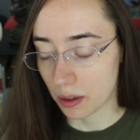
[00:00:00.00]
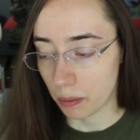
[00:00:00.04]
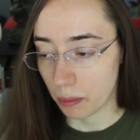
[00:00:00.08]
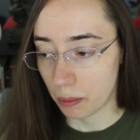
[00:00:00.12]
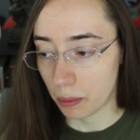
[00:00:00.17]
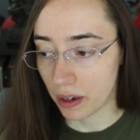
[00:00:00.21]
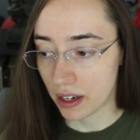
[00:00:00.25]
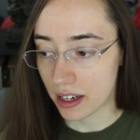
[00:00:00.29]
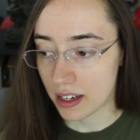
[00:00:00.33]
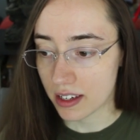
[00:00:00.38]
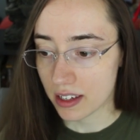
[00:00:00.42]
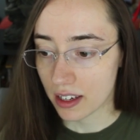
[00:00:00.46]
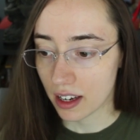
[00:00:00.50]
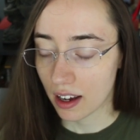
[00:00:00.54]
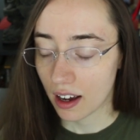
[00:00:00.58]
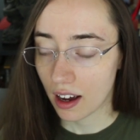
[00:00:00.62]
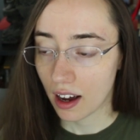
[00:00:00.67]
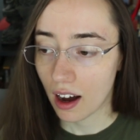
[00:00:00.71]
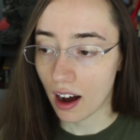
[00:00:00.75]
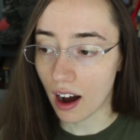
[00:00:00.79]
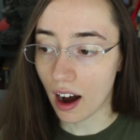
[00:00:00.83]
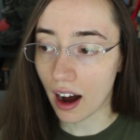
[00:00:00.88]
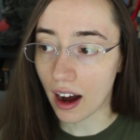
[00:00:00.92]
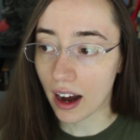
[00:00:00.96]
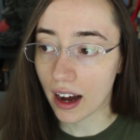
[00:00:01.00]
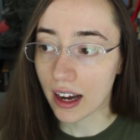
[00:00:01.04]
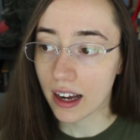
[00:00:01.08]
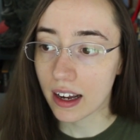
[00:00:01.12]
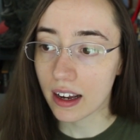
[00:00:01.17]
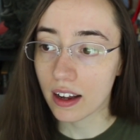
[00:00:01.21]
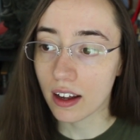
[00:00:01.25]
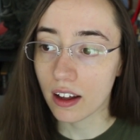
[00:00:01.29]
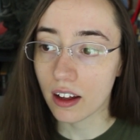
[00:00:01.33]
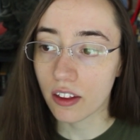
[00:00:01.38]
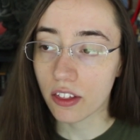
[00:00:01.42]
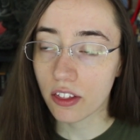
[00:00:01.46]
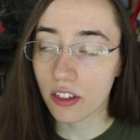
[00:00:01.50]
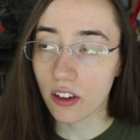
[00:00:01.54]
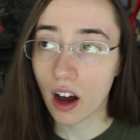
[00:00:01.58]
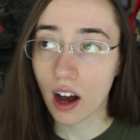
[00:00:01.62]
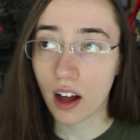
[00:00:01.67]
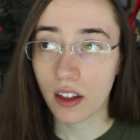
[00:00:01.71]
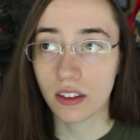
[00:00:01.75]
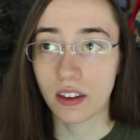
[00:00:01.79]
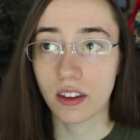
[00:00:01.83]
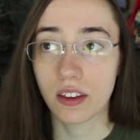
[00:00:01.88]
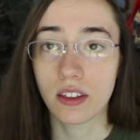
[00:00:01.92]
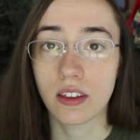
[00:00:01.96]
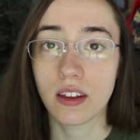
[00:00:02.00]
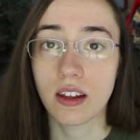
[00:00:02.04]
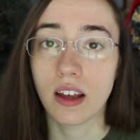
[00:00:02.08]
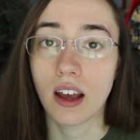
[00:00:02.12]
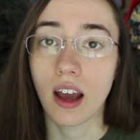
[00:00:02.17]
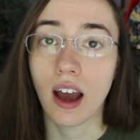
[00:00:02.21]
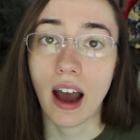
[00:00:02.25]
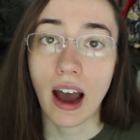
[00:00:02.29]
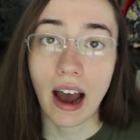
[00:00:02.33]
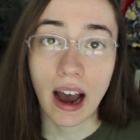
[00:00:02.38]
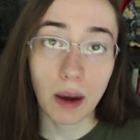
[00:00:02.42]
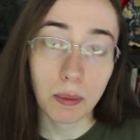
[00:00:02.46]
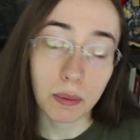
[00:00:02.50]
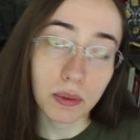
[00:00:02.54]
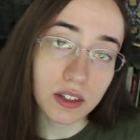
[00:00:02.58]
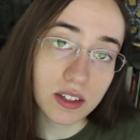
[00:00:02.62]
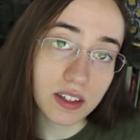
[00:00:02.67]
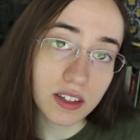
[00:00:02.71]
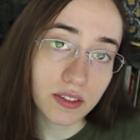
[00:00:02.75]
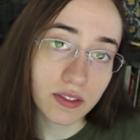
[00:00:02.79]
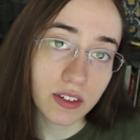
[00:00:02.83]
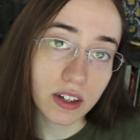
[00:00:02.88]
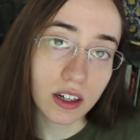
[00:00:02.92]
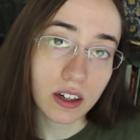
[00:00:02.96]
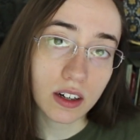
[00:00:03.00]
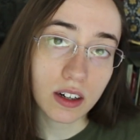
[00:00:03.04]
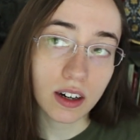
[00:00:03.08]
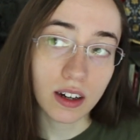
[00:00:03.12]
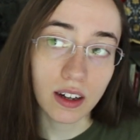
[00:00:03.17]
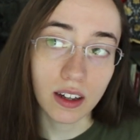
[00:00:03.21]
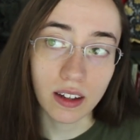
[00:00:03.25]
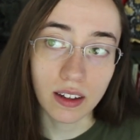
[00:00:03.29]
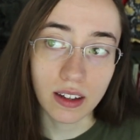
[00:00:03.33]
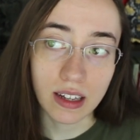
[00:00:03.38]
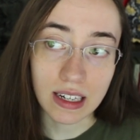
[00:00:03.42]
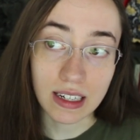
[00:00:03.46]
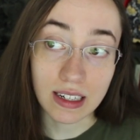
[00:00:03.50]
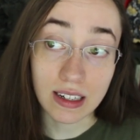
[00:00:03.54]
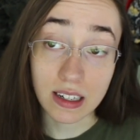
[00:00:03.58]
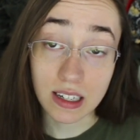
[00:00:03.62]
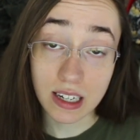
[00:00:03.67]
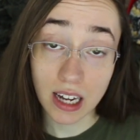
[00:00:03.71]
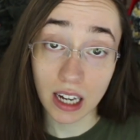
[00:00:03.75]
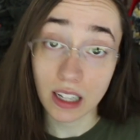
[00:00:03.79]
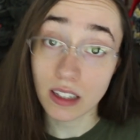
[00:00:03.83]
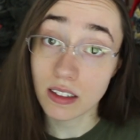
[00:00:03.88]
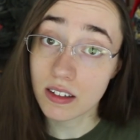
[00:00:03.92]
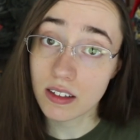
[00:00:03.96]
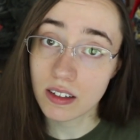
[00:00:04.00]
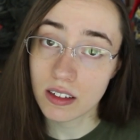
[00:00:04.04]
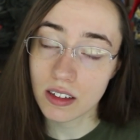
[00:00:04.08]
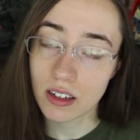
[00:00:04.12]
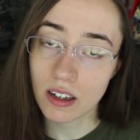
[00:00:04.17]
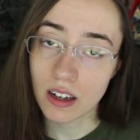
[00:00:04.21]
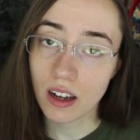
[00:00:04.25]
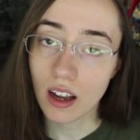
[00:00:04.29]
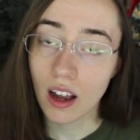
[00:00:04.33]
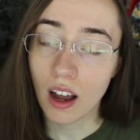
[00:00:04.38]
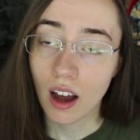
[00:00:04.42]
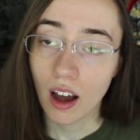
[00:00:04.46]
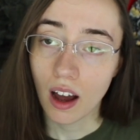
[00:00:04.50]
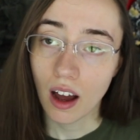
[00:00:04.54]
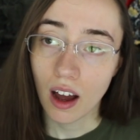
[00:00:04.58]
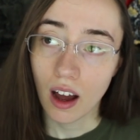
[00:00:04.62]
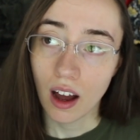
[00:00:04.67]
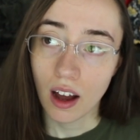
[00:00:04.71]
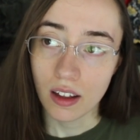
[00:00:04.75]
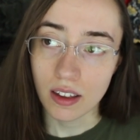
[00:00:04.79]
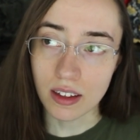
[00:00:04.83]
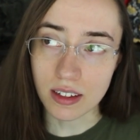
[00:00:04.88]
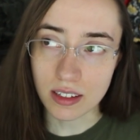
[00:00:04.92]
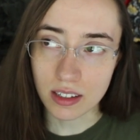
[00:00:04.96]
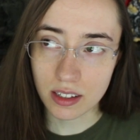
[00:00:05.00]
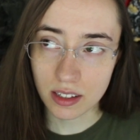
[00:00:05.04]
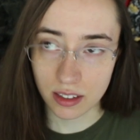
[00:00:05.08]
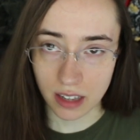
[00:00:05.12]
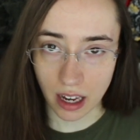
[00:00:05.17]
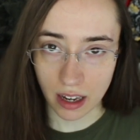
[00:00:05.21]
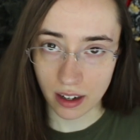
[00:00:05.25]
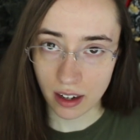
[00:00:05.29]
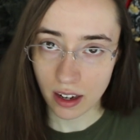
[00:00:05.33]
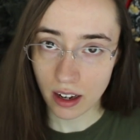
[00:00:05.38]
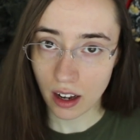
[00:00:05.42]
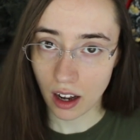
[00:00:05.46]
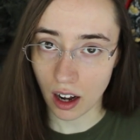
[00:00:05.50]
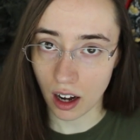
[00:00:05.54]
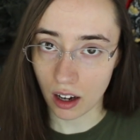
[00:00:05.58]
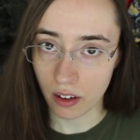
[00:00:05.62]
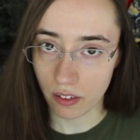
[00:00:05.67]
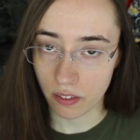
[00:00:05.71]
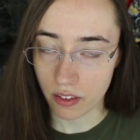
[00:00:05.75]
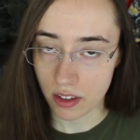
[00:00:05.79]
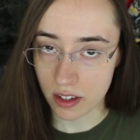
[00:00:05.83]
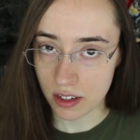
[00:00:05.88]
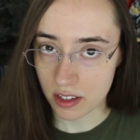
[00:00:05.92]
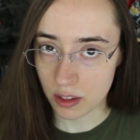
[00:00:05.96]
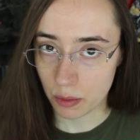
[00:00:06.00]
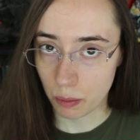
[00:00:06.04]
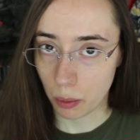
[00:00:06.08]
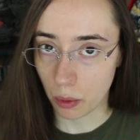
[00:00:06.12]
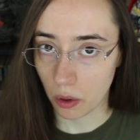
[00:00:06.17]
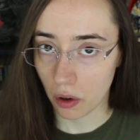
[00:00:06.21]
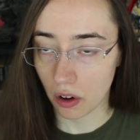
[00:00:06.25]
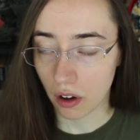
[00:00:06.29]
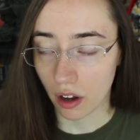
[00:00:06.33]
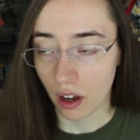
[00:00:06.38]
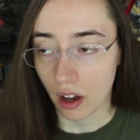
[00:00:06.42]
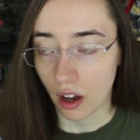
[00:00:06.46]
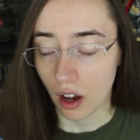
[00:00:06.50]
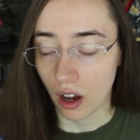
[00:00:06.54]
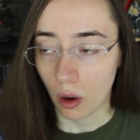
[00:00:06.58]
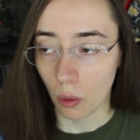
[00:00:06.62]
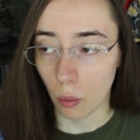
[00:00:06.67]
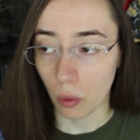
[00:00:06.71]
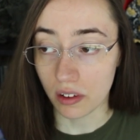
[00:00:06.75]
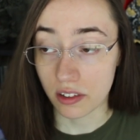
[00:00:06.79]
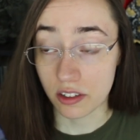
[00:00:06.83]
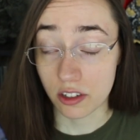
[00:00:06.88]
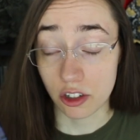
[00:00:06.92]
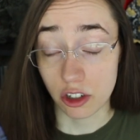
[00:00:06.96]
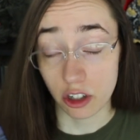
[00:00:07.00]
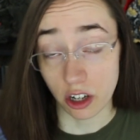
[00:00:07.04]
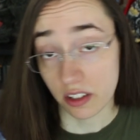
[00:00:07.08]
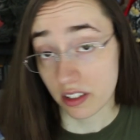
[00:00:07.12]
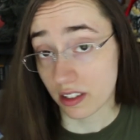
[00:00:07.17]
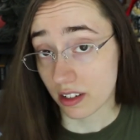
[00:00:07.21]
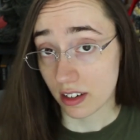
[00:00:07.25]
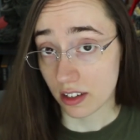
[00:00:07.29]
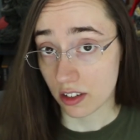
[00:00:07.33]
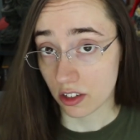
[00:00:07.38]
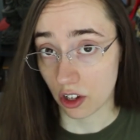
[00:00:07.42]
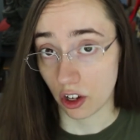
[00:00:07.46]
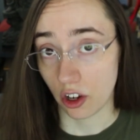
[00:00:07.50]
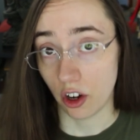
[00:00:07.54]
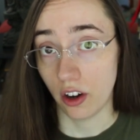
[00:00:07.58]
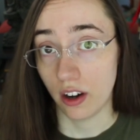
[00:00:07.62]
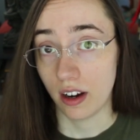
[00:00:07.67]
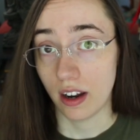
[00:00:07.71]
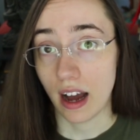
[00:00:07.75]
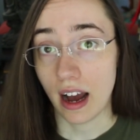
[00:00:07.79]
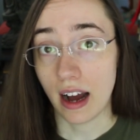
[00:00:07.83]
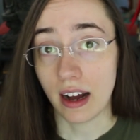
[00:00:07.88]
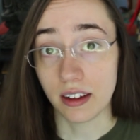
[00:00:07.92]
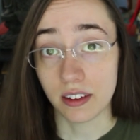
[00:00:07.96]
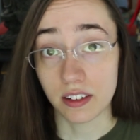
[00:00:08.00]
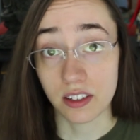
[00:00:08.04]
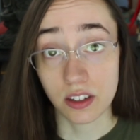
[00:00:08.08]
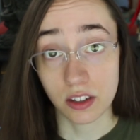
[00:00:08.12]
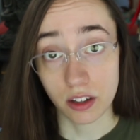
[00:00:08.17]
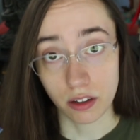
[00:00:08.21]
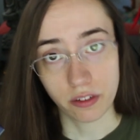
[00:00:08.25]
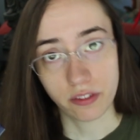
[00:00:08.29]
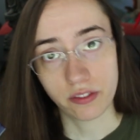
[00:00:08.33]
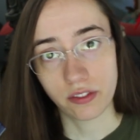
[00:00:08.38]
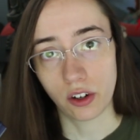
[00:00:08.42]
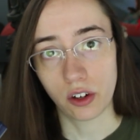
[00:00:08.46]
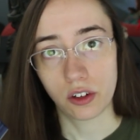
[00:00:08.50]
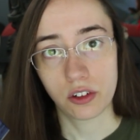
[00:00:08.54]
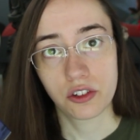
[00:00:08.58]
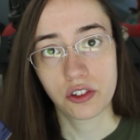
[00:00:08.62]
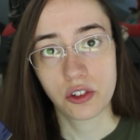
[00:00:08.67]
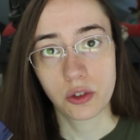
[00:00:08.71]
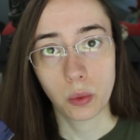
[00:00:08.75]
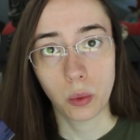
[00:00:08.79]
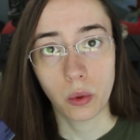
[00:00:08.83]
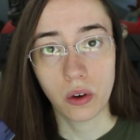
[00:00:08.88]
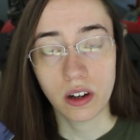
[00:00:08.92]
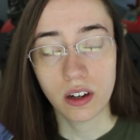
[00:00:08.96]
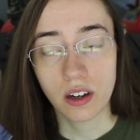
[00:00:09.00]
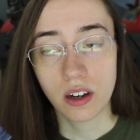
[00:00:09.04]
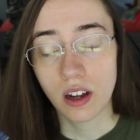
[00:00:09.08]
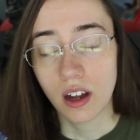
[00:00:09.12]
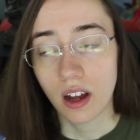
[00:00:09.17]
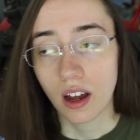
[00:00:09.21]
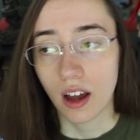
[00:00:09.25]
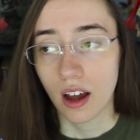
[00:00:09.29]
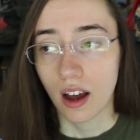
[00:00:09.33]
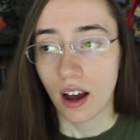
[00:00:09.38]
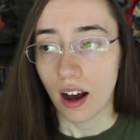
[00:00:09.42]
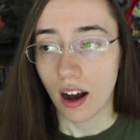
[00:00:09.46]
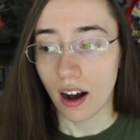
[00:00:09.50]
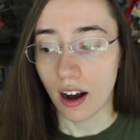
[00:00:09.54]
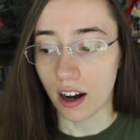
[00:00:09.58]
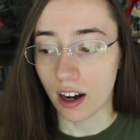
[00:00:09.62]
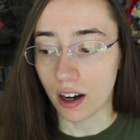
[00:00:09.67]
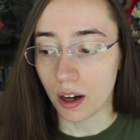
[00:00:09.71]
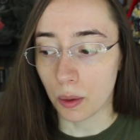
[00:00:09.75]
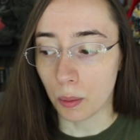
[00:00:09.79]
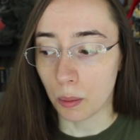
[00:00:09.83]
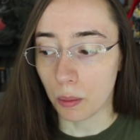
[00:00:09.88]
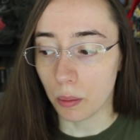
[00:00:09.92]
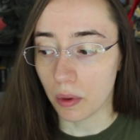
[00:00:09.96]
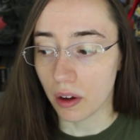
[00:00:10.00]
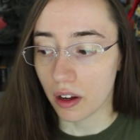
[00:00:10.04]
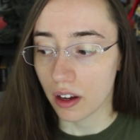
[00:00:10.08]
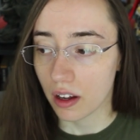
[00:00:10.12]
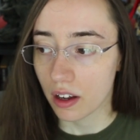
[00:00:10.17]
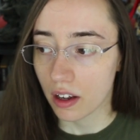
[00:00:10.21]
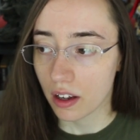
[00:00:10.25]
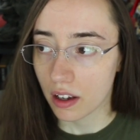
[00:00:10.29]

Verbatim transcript: but I thought that the atmosphere and the intensity, the setting of this book was just as good as the first one. Um,